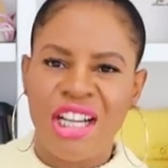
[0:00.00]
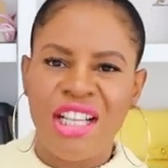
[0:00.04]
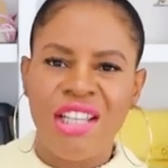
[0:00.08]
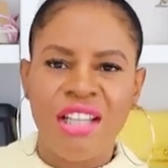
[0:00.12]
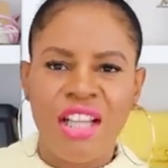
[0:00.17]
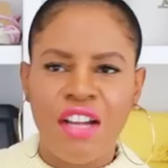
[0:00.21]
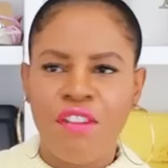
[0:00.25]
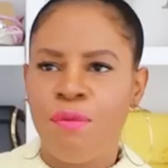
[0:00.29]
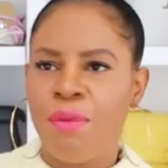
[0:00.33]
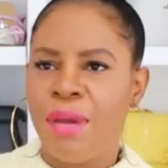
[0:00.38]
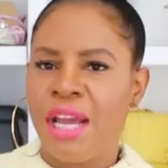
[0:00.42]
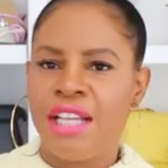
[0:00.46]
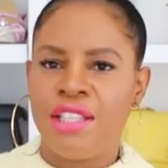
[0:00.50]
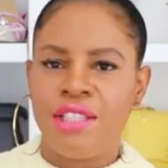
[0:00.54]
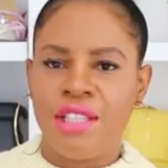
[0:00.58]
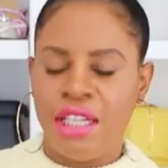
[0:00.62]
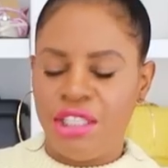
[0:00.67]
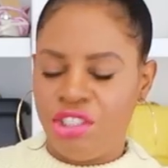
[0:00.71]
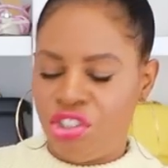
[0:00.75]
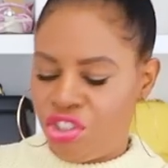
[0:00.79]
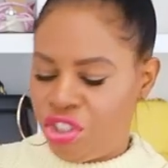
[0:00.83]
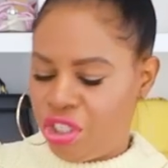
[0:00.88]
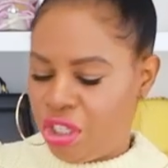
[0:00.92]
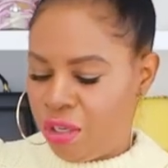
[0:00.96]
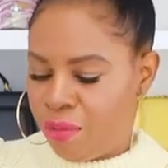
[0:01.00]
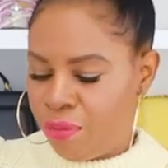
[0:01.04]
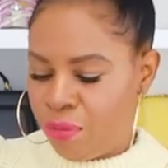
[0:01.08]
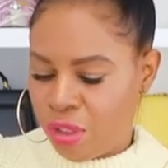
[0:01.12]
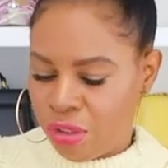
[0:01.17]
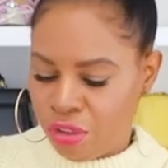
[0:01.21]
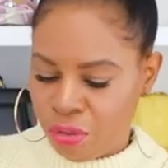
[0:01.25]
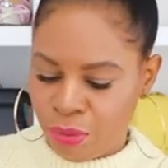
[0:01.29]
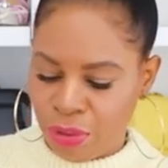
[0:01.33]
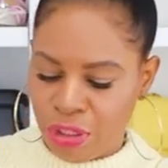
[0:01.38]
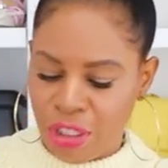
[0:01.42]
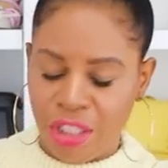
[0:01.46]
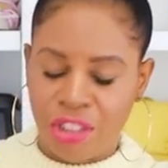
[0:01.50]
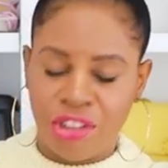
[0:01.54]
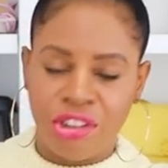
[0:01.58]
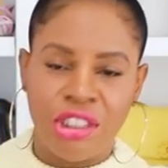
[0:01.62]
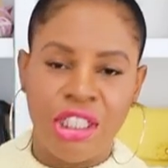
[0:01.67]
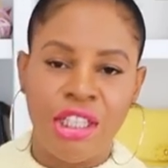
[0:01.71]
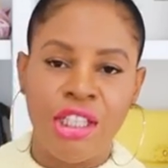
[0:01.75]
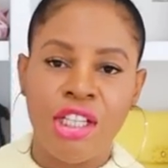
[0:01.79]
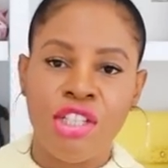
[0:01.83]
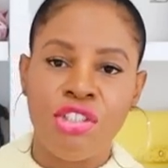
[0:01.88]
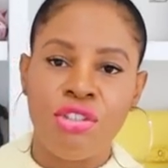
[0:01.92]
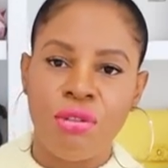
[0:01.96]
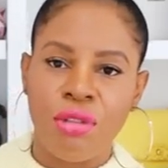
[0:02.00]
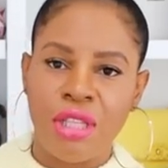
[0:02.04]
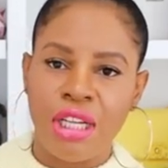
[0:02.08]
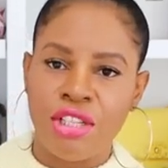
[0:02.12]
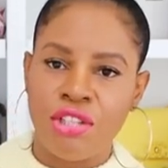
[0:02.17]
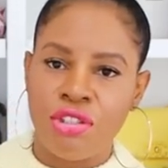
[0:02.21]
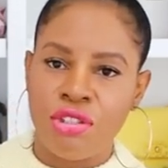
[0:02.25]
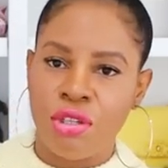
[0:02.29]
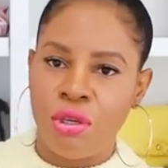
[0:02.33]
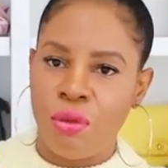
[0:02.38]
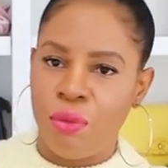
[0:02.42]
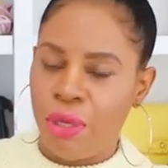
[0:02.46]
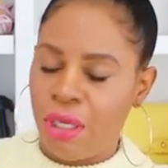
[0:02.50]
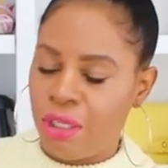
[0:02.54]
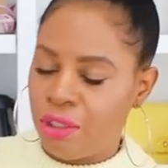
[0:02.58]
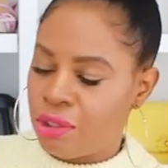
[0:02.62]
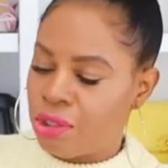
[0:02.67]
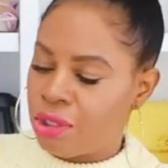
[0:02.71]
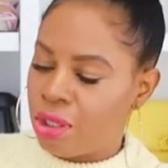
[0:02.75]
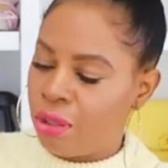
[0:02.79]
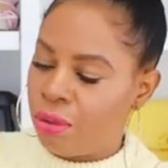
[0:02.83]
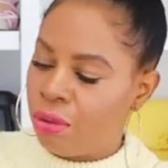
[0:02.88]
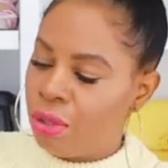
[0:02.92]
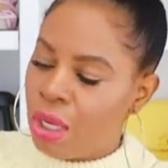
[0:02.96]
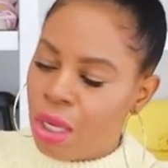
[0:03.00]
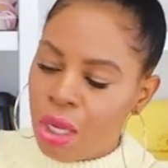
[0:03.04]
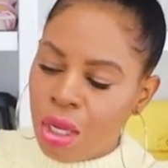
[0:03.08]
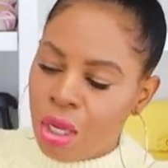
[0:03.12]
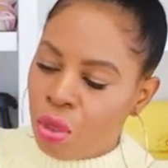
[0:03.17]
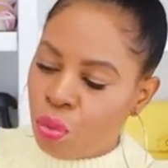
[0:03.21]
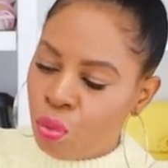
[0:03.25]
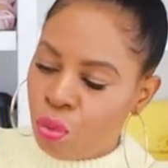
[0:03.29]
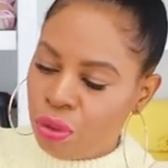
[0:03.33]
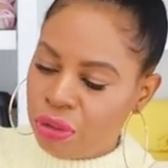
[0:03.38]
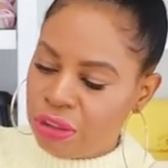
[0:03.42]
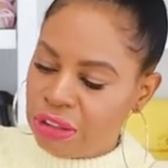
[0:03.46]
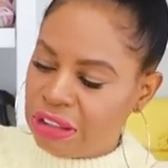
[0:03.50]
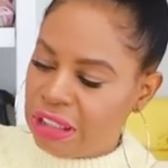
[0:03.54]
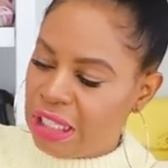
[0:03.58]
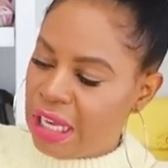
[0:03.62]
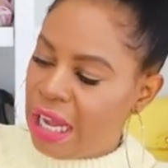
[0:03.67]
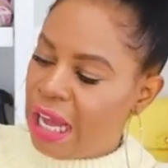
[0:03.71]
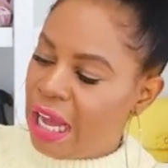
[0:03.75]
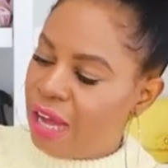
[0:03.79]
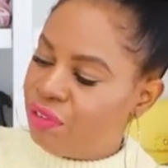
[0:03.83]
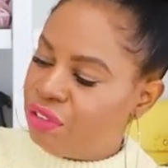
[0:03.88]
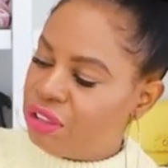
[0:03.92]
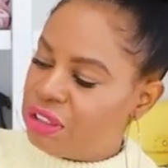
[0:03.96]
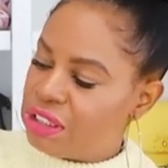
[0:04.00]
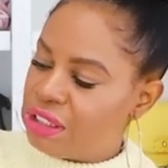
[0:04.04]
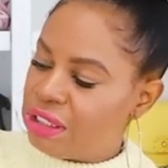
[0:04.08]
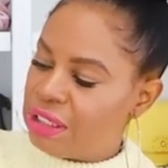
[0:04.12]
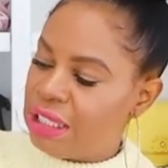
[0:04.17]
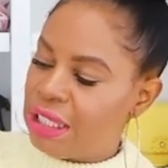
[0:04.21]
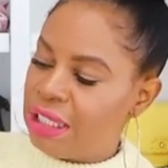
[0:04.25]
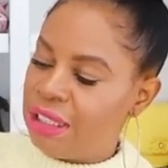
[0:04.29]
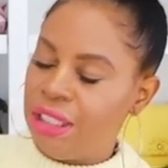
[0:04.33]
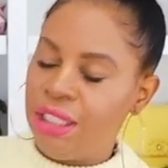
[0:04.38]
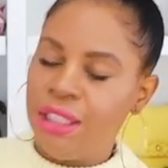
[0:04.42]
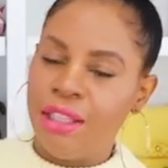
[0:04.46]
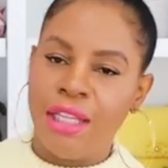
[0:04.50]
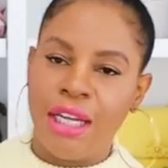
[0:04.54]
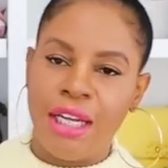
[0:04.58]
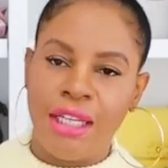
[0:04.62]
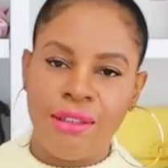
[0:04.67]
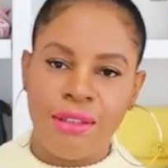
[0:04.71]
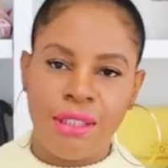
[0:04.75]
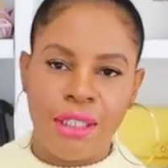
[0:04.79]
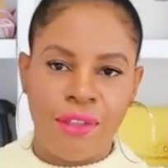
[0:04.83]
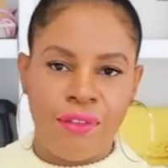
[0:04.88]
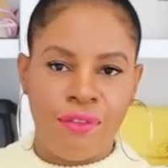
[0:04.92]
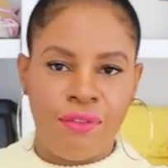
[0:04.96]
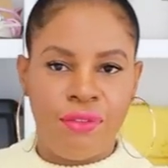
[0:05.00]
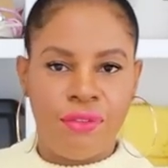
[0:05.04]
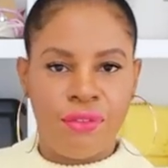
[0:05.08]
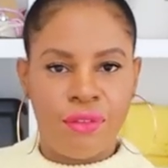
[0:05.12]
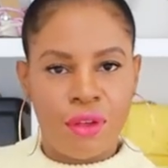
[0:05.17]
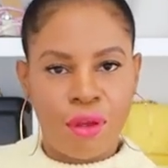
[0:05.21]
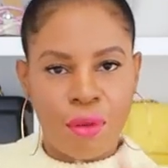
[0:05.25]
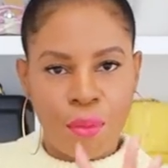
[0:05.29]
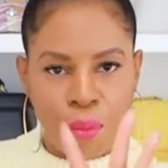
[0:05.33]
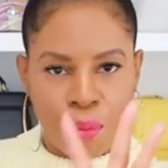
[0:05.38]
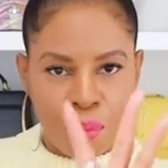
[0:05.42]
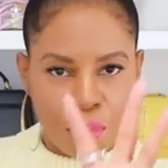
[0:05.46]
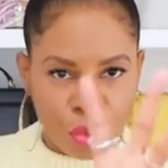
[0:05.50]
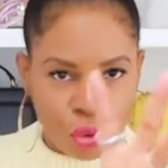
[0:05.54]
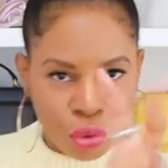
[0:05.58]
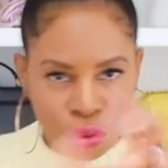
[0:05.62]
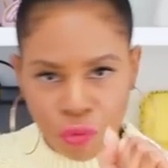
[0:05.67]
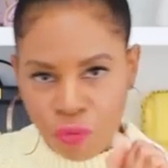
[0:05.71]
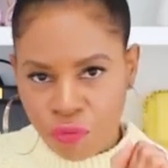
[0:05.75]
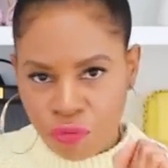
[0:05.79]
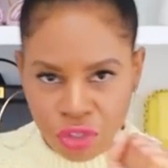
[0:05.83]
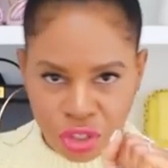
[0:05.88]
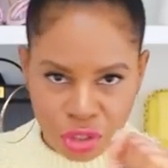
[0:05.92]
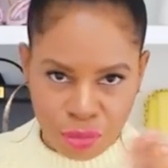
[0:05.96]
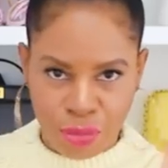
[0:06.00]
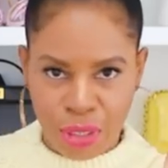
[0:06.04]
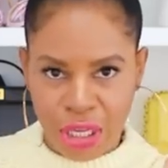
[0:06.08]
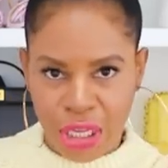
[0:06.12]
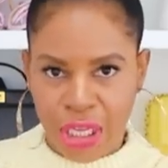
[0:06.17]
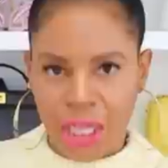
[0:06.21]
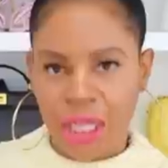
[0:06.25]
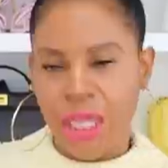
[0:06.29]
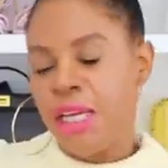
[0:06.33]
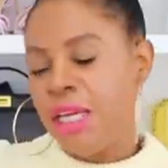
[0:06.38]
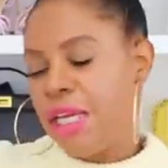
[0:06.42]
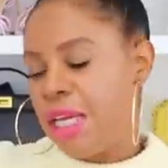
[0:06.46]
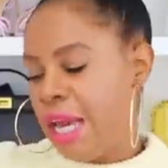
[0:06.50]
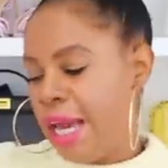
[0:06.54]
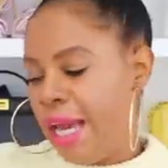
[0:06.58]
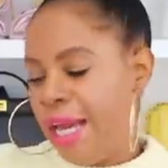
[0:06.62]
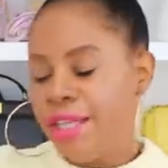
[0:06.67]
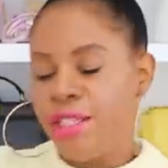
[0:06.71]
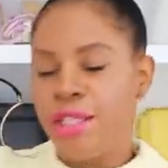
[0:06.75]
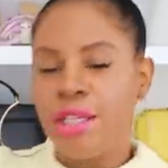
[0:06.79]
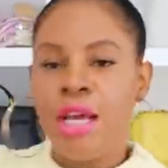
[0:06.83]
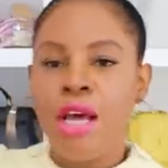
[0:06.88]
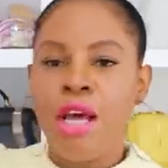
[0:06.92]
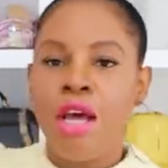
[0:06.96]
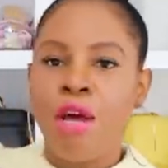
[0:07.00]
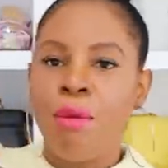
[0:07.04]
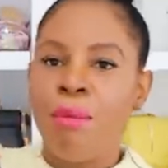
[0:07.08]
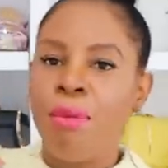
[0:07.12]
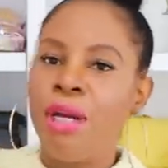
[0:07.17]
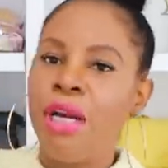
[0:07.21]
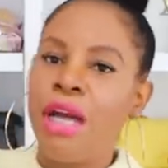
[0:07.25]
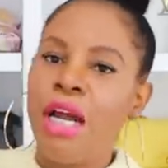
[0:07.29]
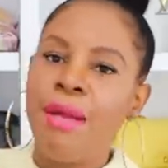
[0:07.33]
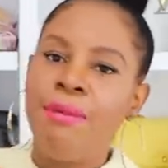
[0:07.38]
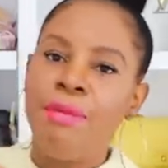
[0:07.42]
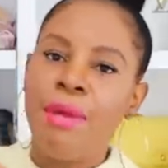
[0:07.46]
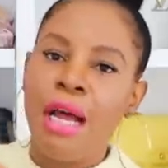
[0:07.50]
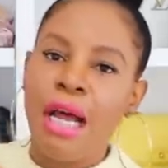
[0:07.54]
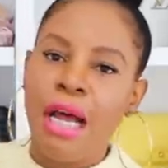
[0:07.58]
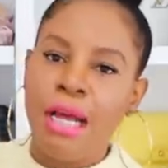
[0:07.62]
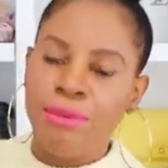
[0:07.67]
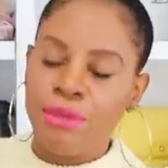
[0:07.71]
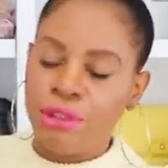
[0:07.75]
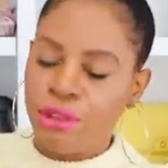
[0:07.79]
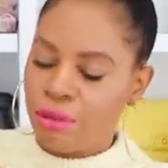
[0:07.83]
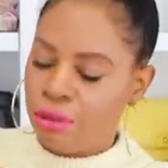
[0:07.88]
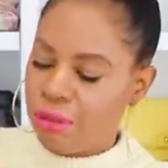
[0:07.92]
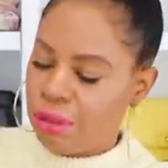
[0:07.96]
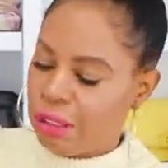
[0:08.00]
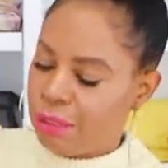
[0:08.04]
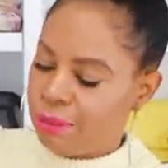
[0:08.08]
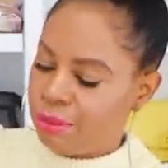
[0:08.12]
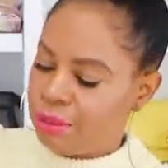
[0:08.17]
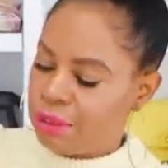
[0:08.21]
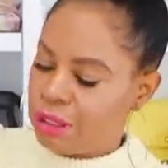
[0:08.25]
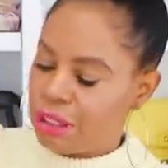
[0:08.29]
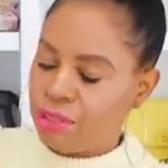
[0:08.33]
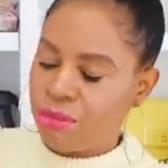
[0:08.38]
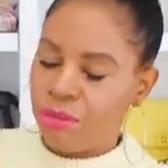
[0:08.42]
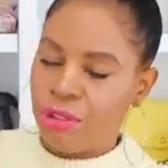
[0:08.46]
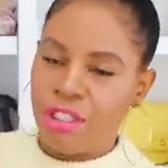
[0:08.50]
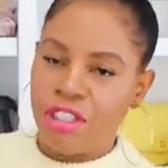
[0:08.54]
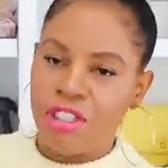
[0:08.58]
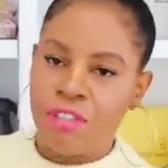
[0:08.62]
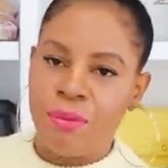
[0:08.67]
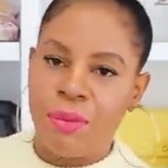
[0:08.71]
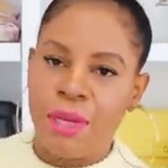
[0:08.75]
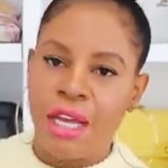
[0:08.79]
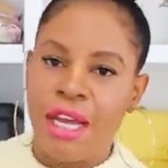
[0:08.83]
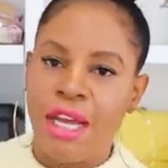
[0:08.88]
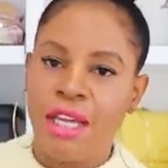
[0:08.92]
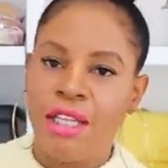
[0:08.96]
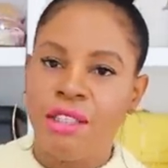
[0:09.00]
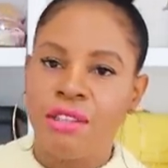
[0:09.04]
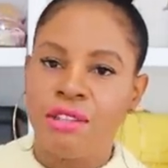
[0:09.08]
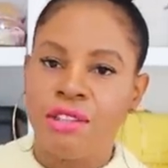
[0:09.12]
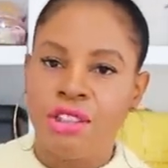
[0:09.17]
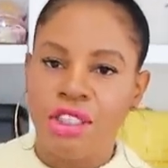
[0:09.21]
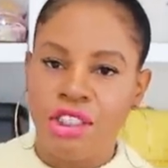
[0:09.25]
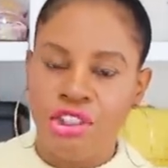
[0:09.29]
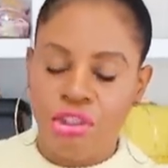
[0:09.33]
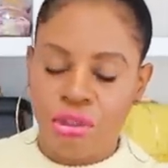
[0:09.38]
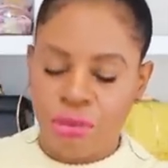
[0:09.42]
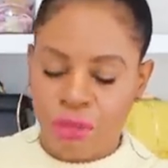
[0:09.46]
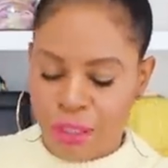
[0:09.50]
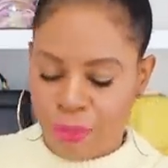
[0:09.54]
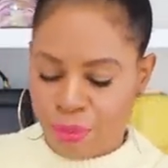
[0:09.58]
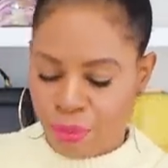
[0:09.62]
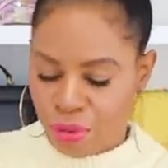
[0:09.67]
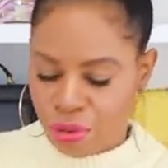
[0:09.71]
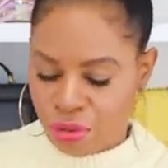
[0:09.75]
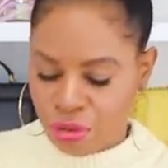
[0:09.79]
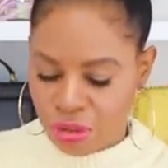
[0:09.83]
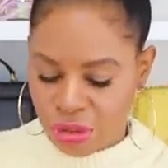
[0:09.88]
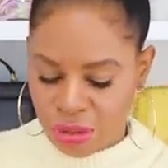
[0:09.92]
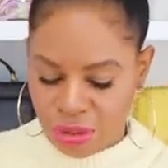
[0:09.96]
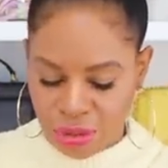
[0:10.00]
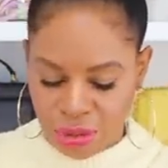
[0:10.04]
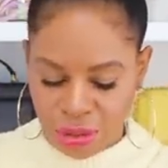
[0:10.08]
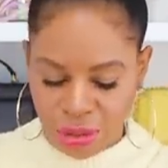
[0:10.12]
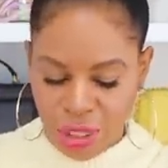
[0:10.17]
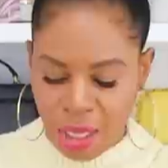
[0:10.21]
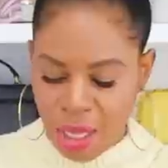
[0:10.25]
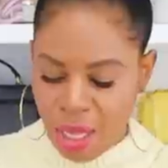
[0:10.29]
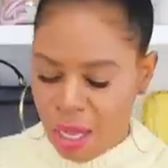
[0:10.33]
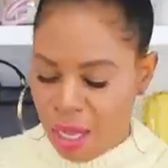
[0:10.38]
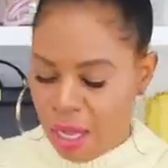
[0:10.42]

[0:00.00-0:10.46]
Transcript: I love bags that share multiple colors and they do that so well. So we'll see. I haven't seen any that have moved me yet, but I'm absolutely obsessed with this bag. Such a great purchase.